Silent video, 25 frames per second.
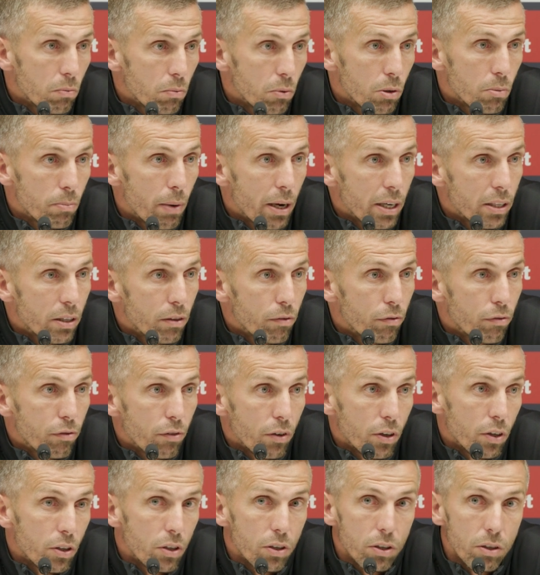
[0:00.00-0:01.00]
was massive
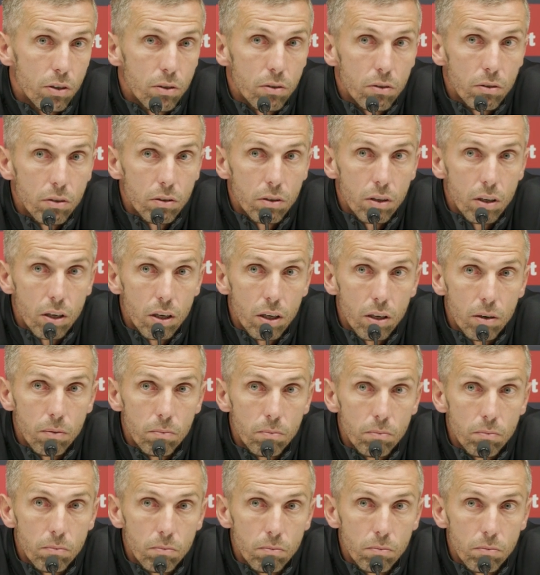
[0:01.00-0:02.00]
for us, and
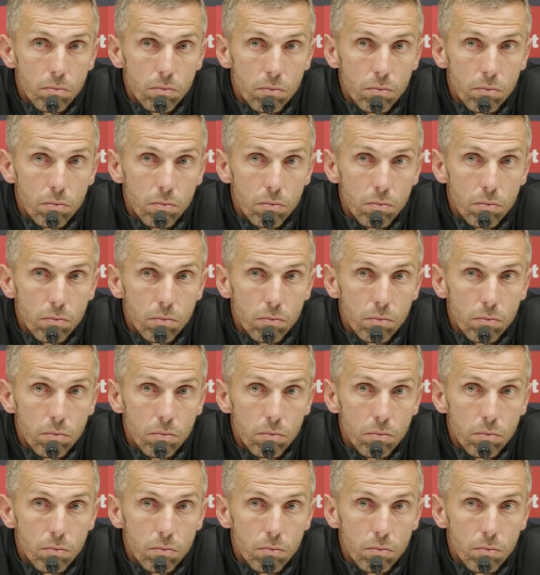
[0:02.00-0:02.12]
um,